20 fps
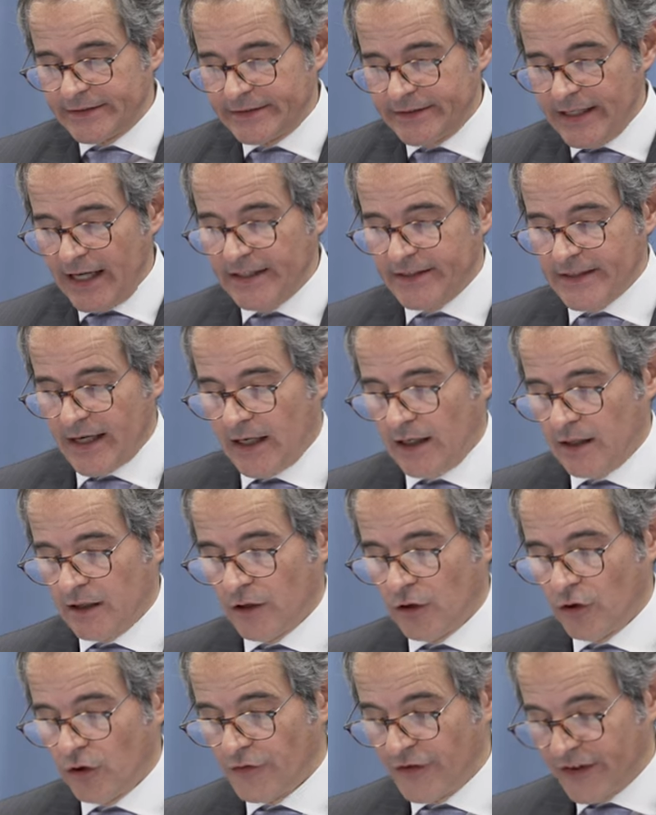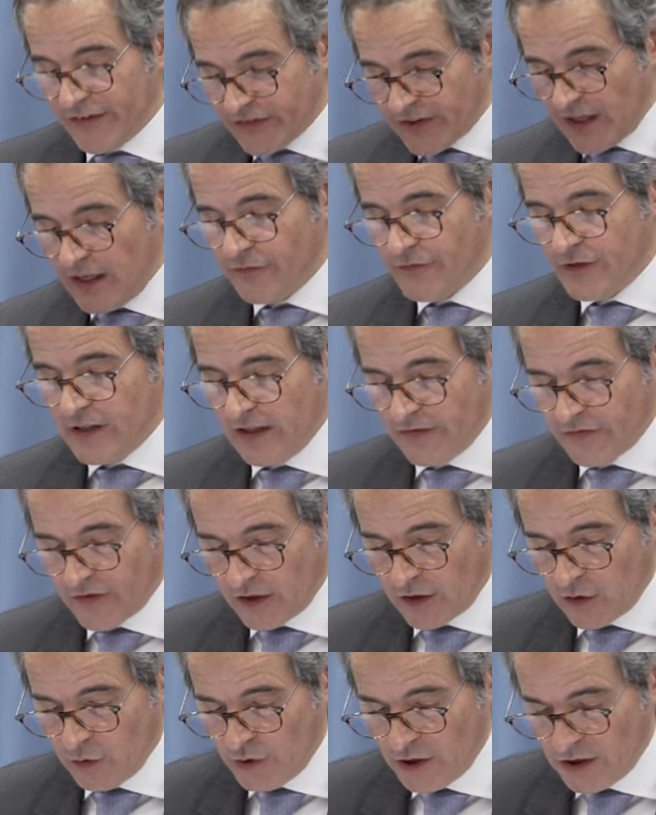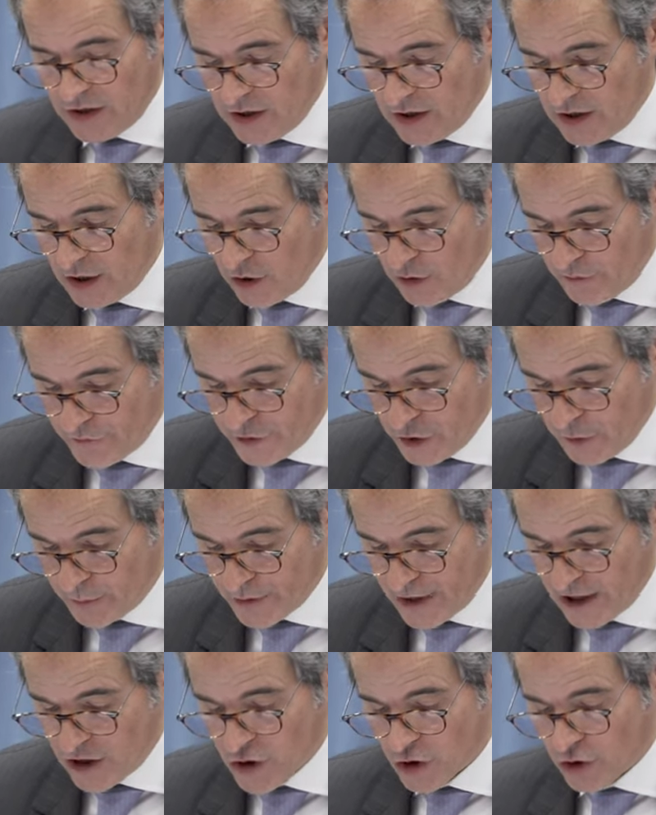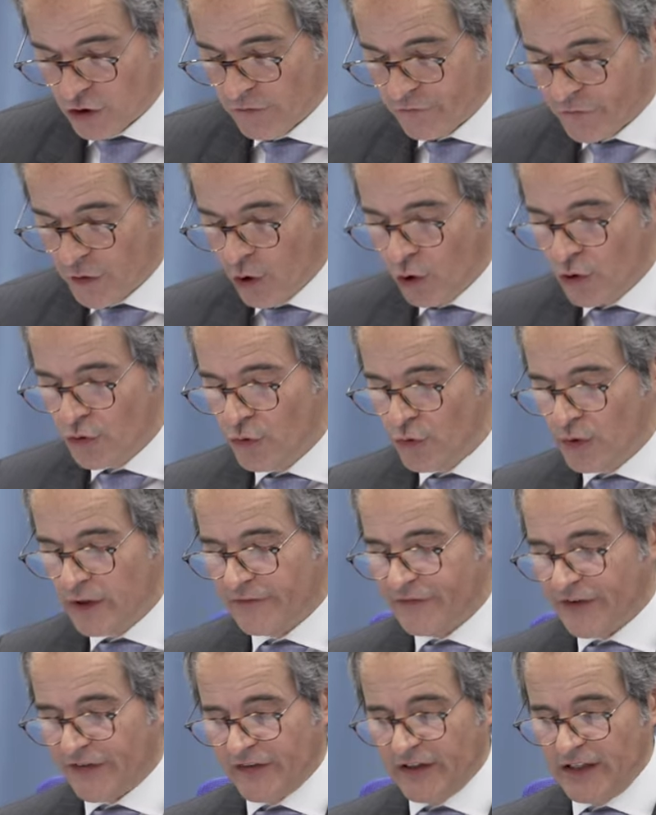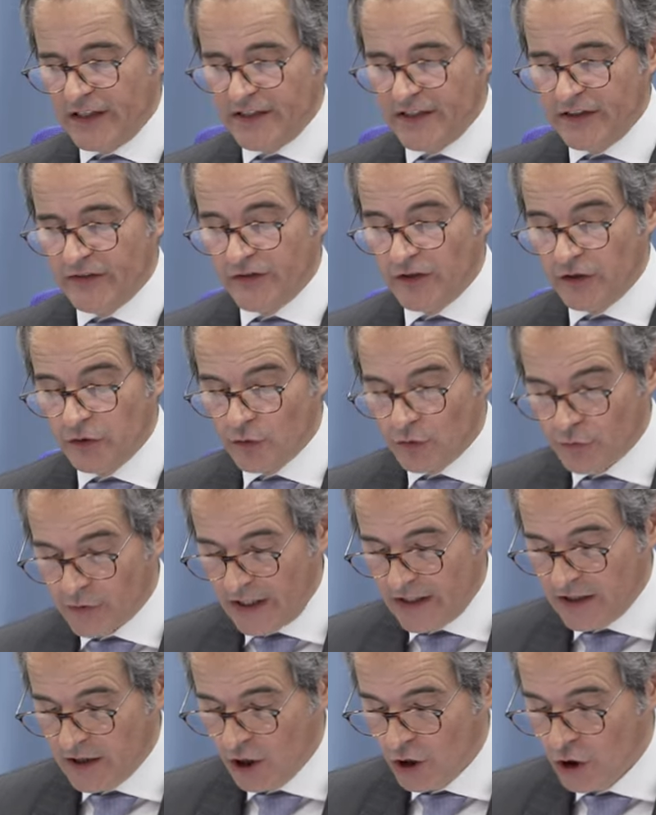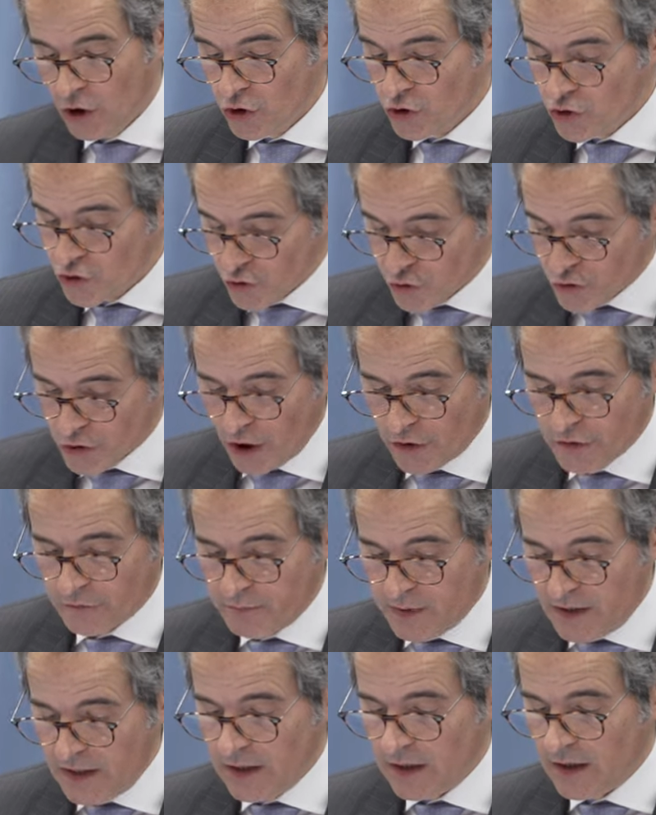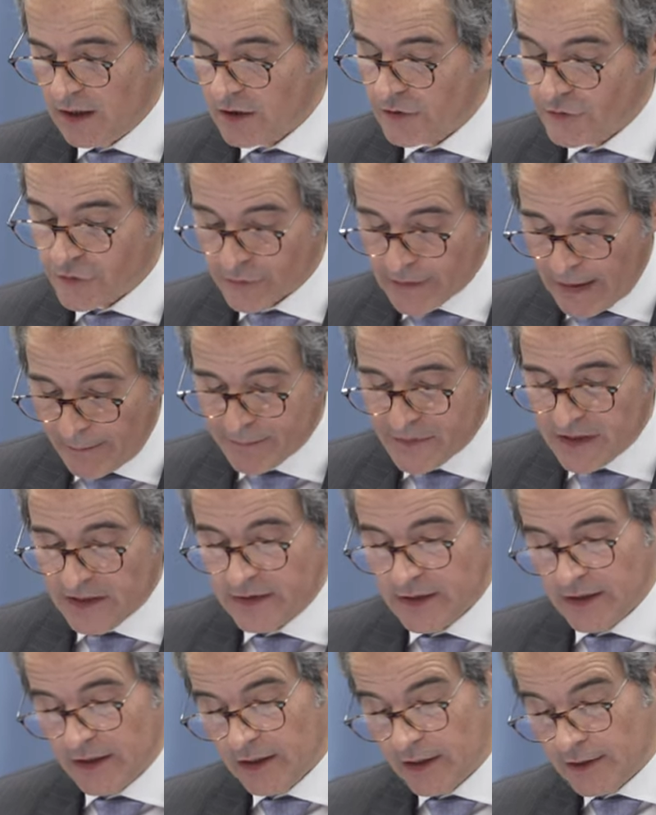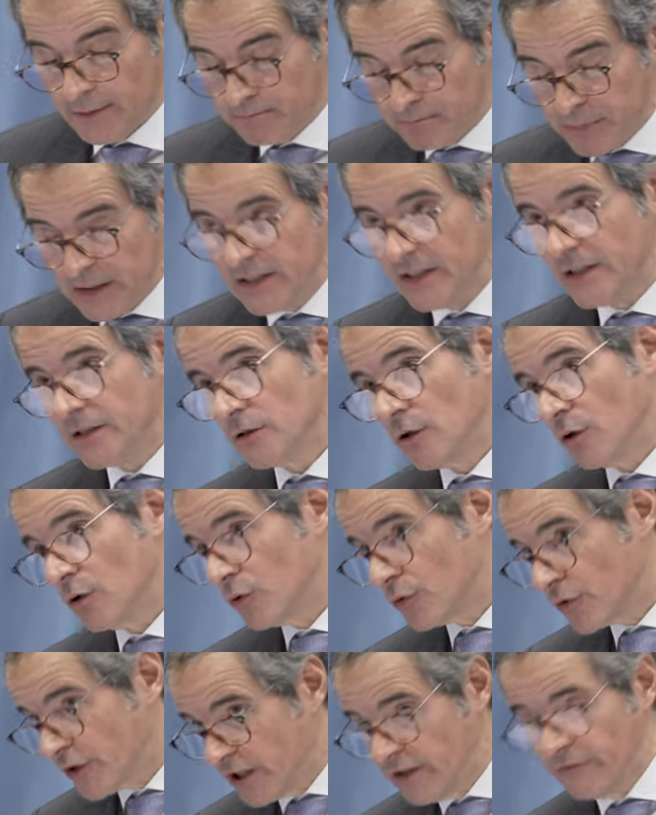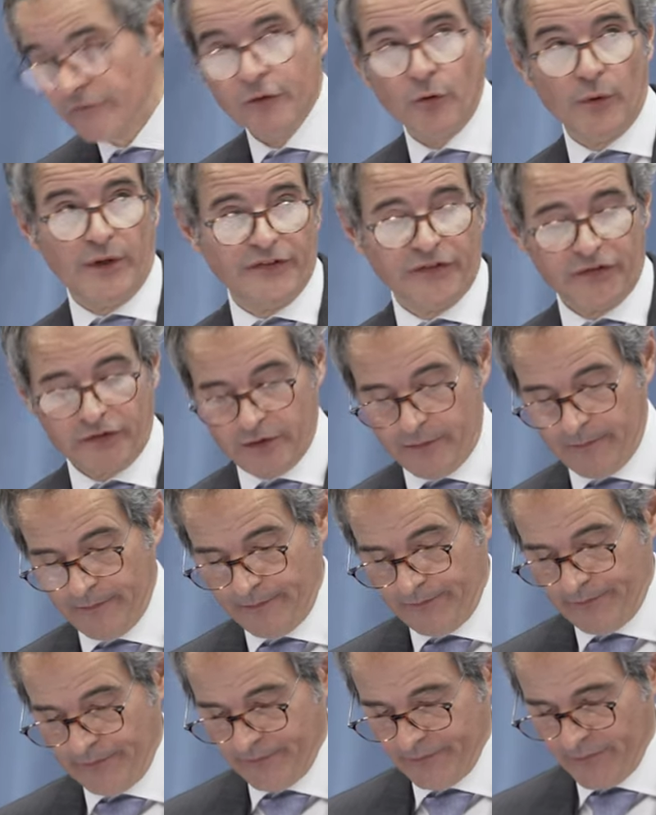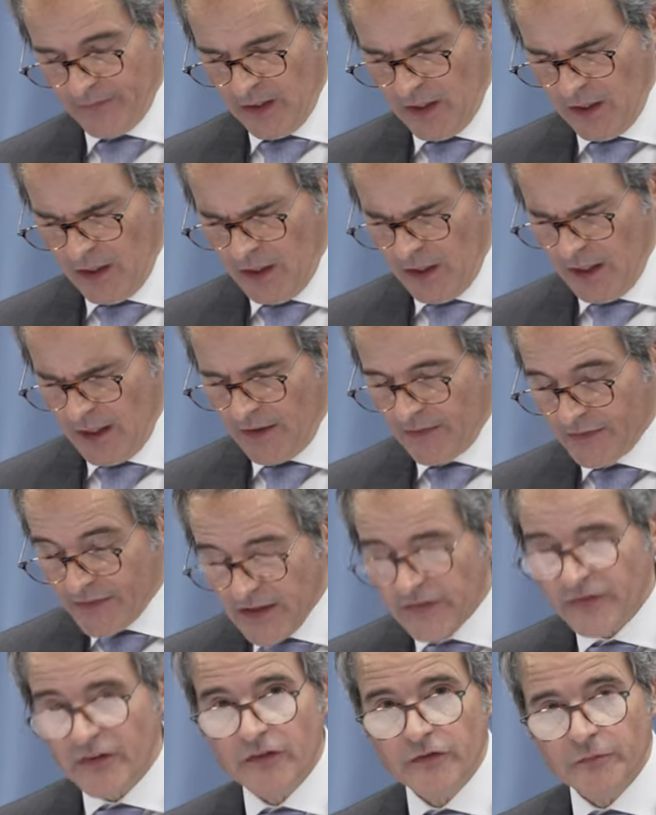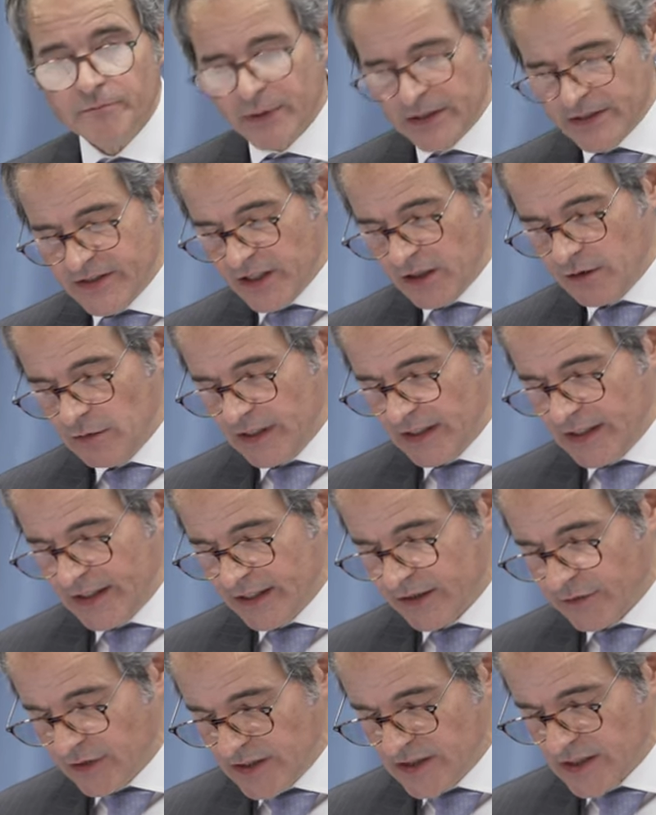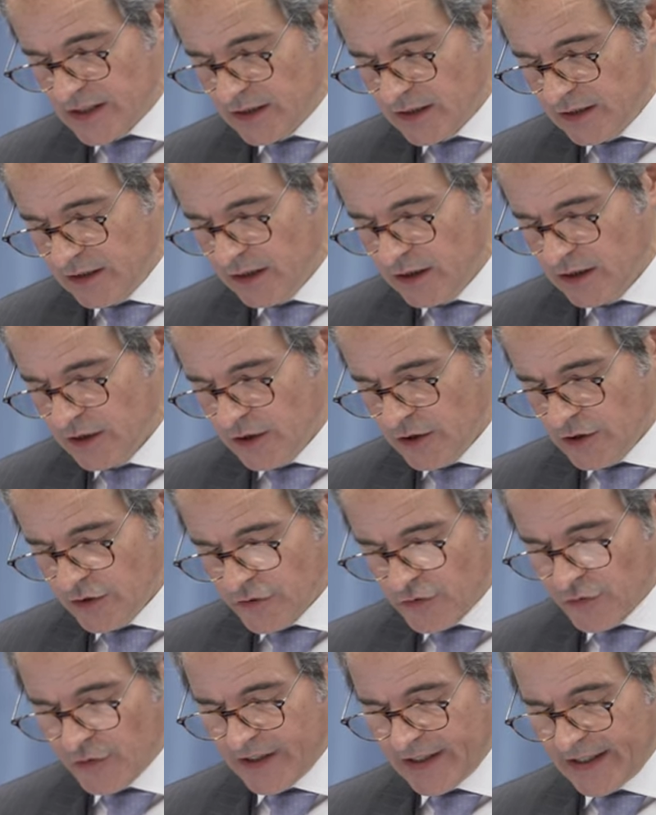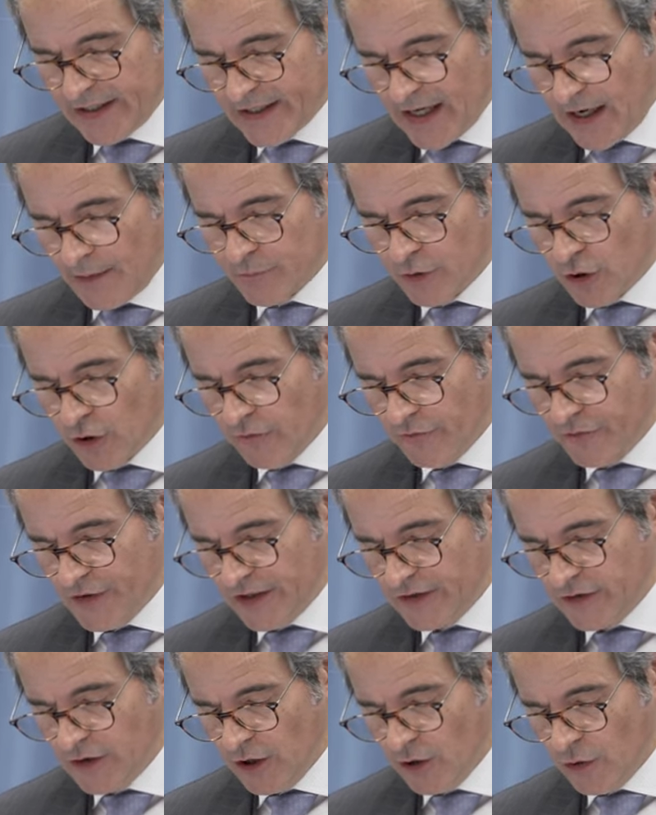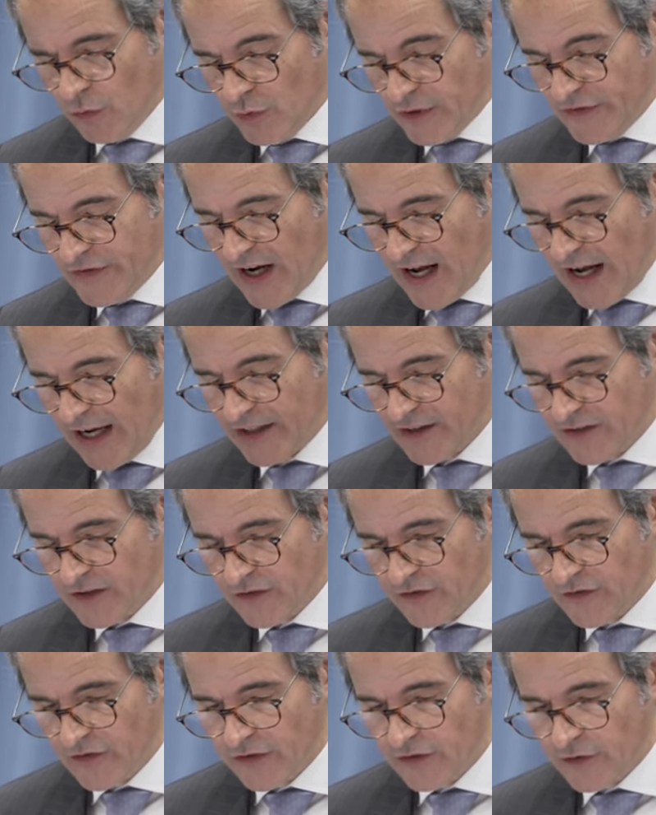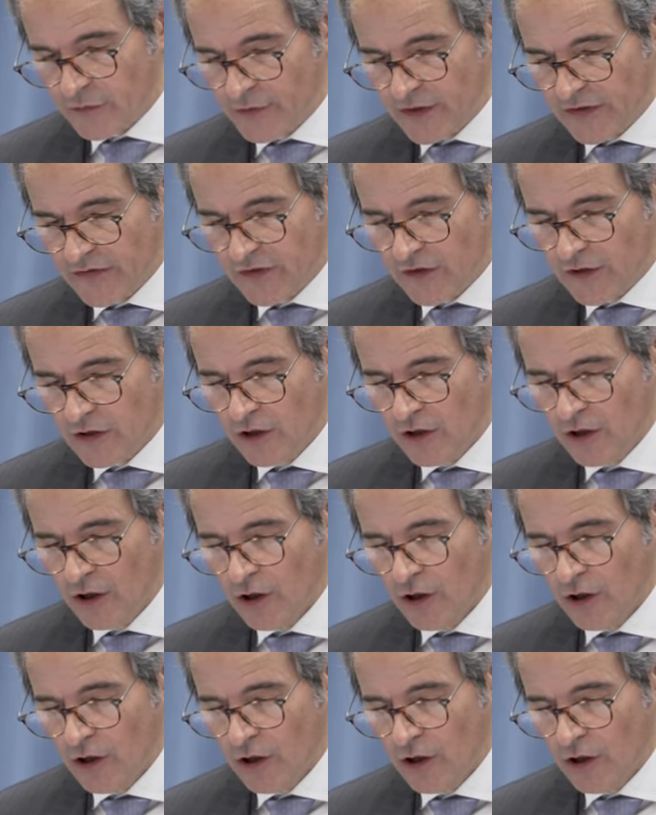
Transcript: data on the safety and security of the operation of all nuclear facilities in Ukraine should not be interrupted, impeded, or influenced. This is particularly critical during an armed conflict which heightens the risk